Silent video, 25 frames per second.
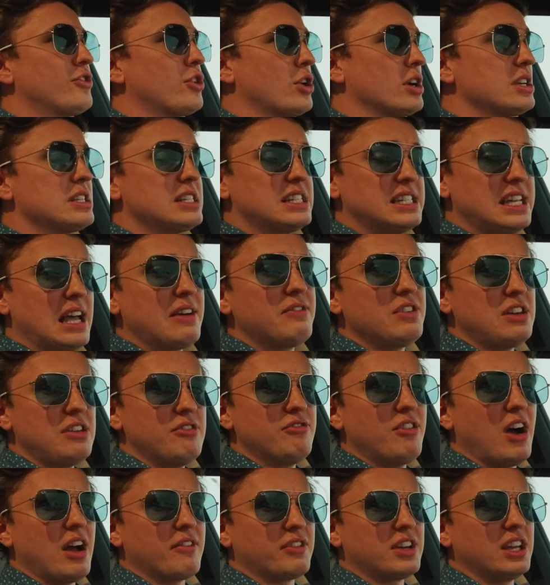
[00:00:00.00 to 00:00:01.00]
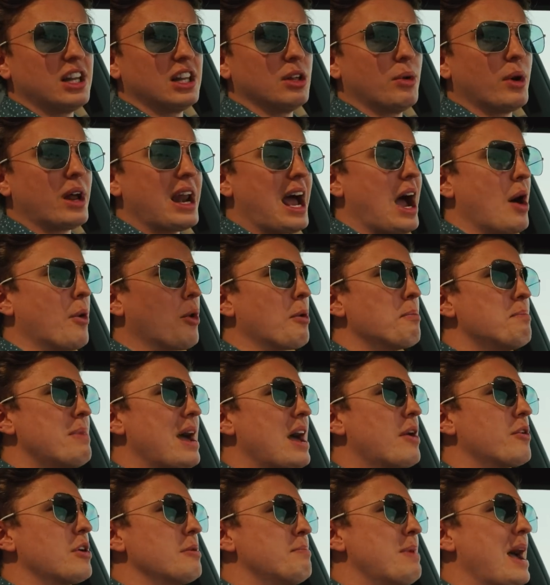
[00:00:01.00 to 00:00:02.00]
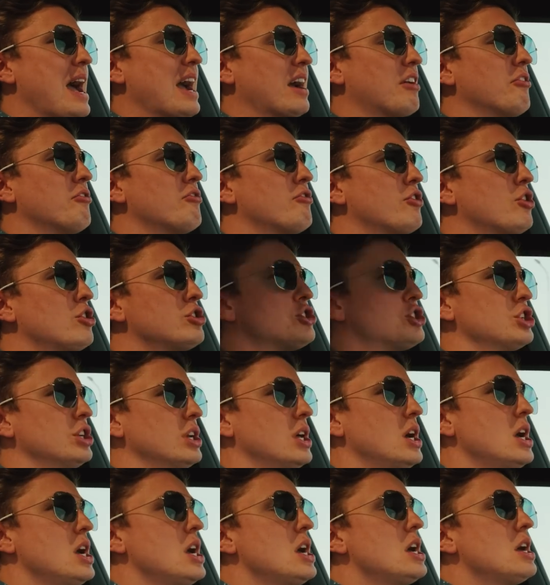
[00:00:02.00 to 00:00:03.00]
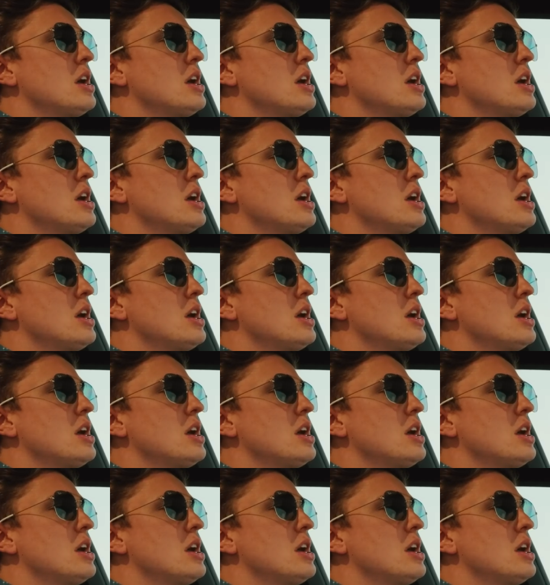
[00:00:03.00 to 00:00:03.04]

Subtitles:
for a 75 kilowatt-hour battery pack version.